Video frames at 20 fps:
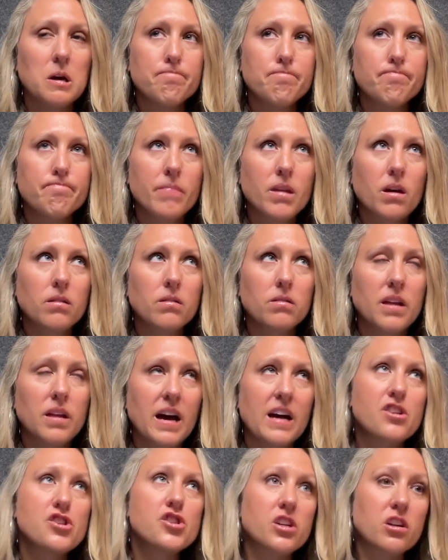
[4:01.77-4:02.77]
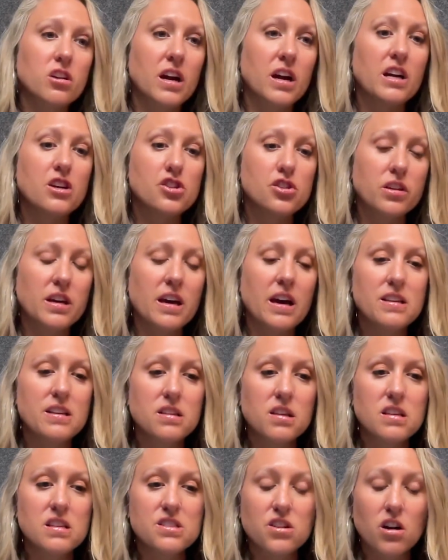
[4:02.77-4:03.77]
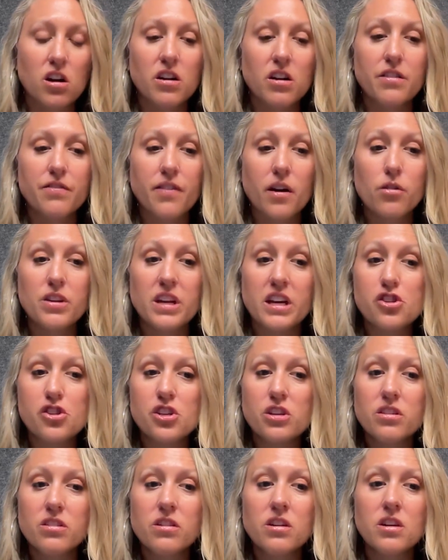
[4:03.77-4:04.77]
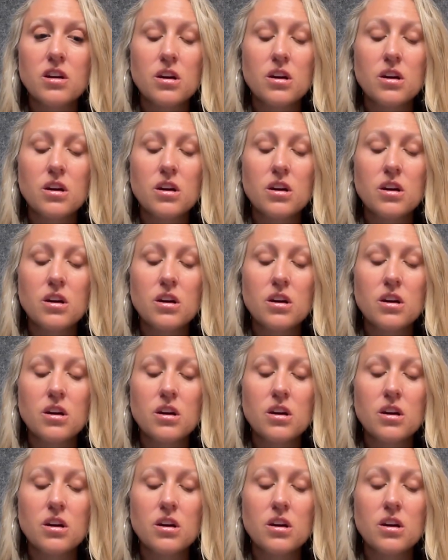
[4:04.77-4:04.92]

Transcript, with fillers: Um, last year, actually, I started a foundation.